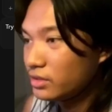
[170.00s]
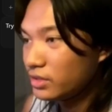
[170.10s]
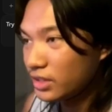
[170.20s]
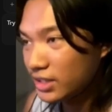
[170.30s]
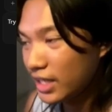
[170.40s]

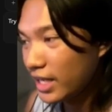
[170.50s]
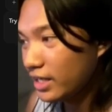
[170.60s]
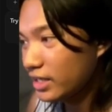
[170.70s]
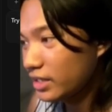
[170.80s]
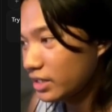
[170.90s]
just
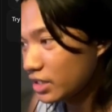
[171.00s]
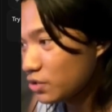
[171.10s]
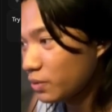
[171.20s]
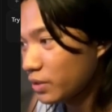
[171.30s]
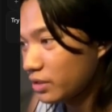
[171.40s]
like
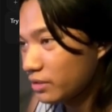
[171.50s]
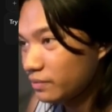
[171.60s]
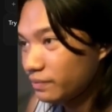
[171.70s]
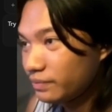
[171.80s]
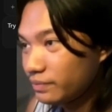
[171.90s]
this one.
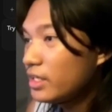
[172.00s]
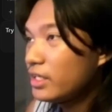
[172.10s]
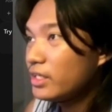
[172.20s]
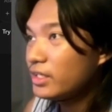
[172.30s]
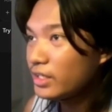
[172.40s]

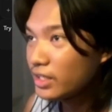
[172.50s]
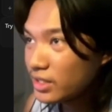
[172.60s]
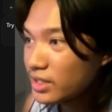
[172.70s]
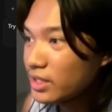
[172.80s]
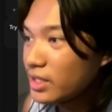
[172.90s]
It
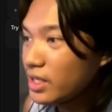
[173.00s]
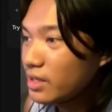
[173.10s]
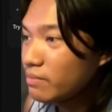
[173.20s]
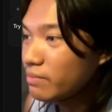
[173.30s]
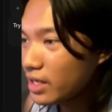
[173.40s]
is
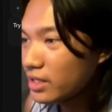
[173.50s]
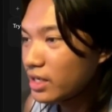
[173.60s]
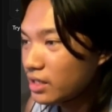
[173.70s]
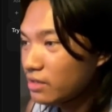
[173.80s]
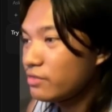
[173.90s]
a
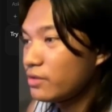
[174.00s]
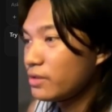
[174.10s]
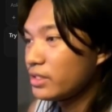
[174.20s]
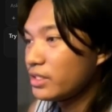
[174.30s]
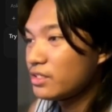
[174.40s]
metadata
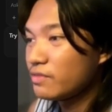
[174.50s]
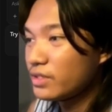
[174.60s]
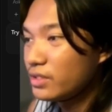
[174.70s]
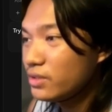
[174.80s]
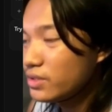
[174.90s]
for this
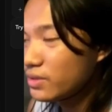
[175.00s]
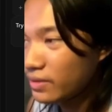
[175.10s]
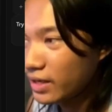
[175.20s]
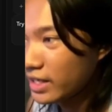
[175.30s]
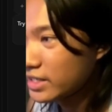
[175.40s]
video,
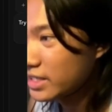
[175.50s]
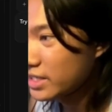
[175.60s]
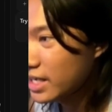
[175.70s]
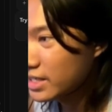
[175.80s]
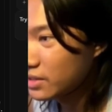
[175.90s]
so I
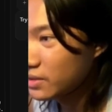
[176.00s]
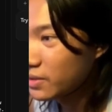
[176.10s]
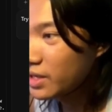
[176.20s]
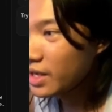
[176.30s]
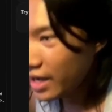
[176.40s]
just ask it
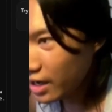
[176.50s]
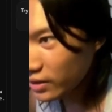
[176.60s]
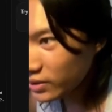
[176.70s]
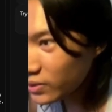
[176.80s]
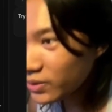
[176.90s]
to
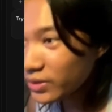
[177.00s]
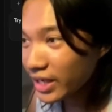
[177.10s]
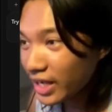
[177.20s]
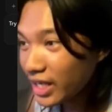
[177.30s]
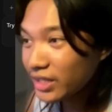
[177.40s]
how to
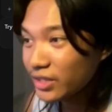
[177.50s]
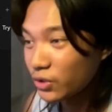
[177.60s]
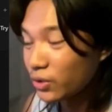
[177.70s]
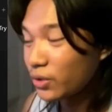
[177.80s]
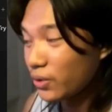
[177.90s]
create
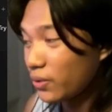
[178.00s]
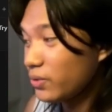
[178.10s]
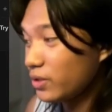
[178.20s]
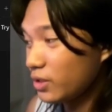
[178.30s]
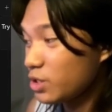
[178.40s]
your
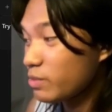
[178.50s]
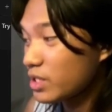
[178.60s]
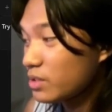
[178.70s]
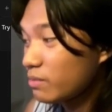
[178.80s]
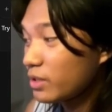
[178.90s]
own knowledge
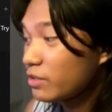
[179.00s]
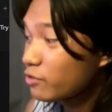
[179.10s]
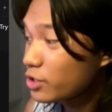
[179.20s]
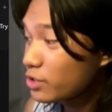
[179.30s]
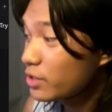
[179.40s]
base, but
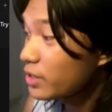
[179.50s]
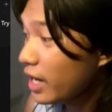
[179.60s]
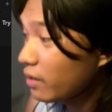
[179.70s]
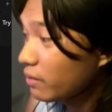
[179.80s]
for sure I'll